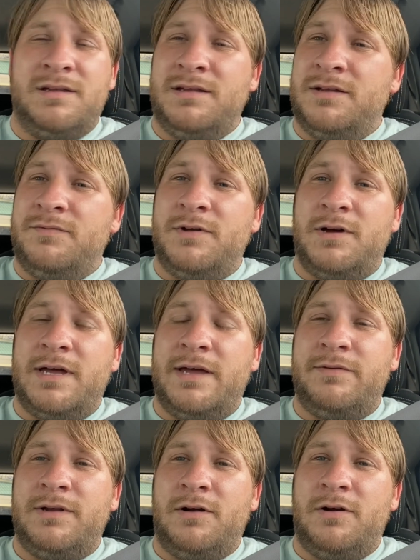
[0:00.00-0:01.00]
if y'all
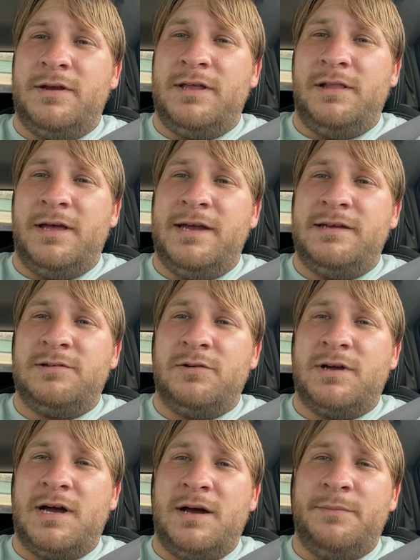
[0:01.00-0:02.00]
haven't already liked or
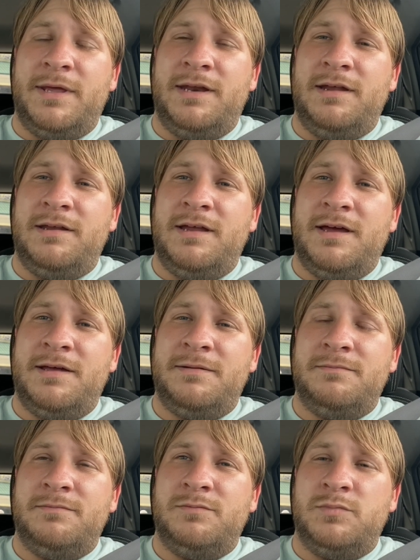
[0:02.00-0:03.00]
commented
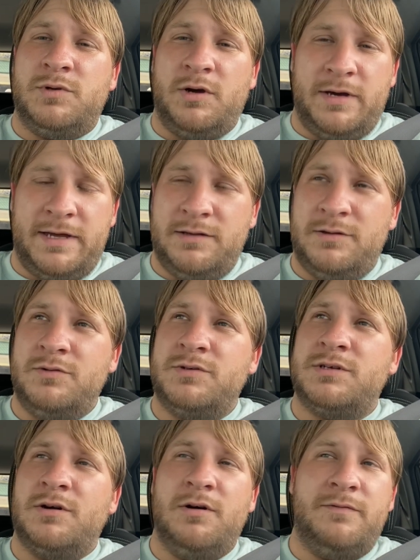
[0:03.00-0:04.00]
yet, go ahead and do
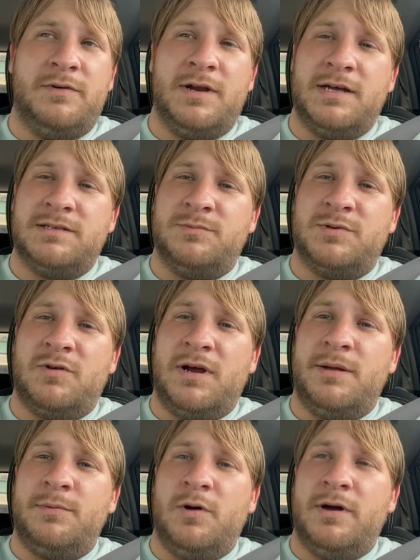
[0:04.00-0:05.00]
so. If you're not
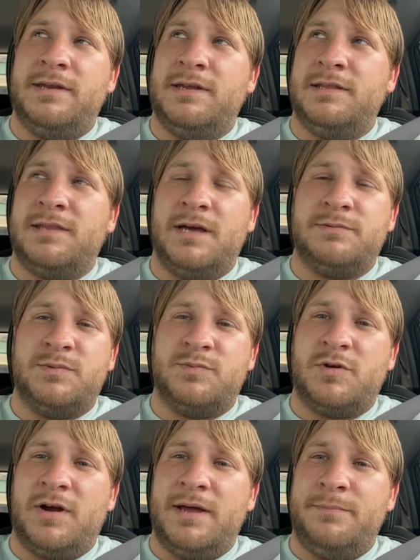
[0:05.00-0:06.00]
subscribed, go ahead and hit that
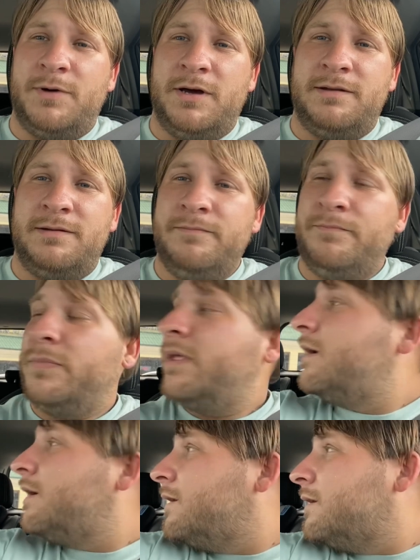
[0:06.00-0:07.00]
subscribe
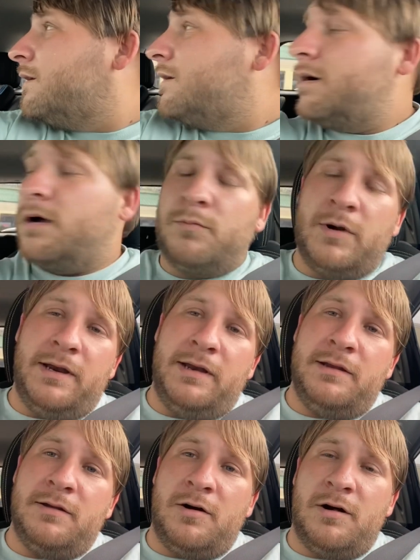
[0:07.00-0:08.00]
button. I'm running
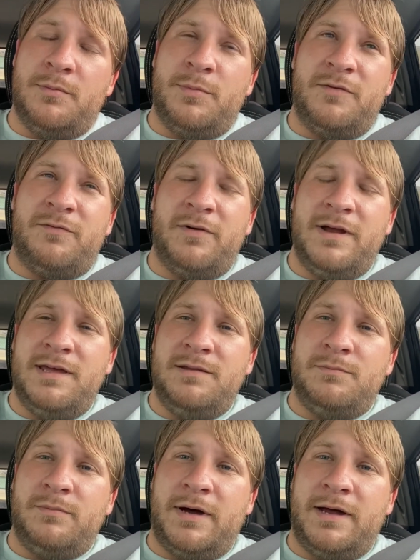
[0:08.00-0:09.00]
into Harbor Freight.
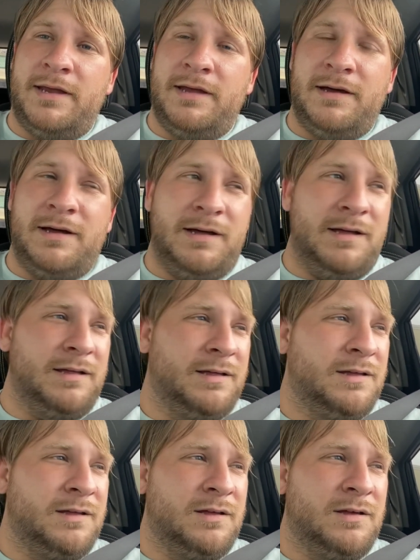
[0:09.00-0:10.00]
My uh,
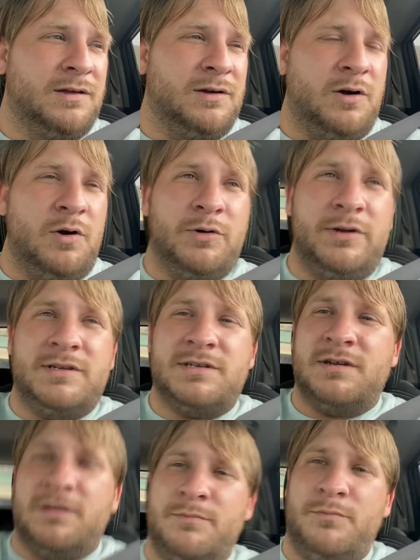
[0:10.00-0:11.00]
oldest
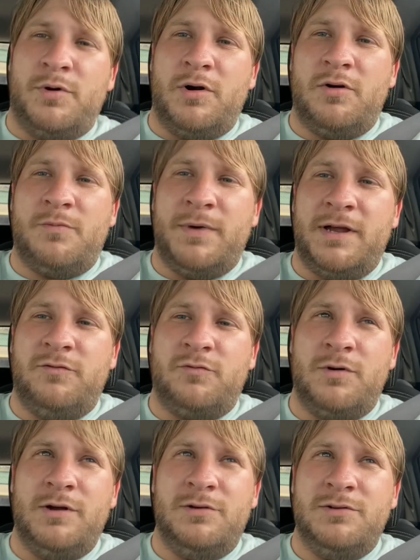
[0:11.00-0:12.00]
son broke my
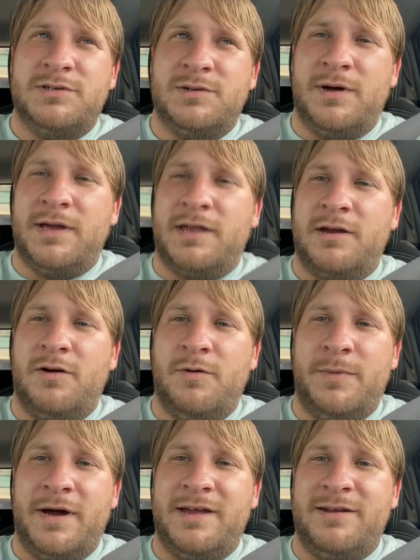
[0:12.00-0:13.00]
drill, so I got to go
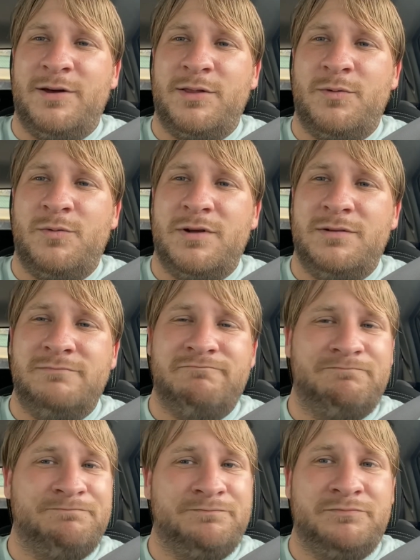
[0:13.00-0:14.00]
buy another one.
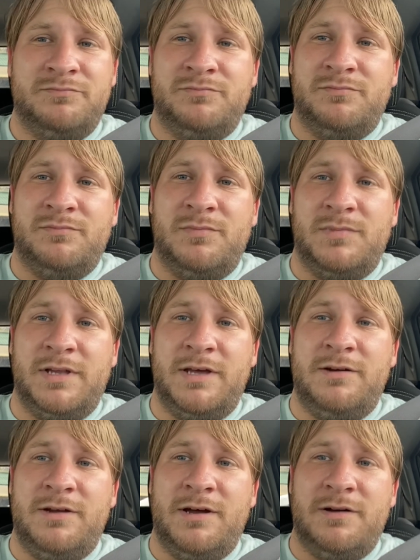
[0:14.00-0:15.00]

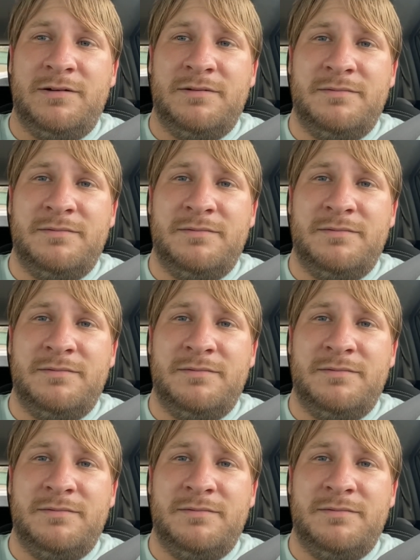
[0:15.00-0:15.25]
Later, y'all.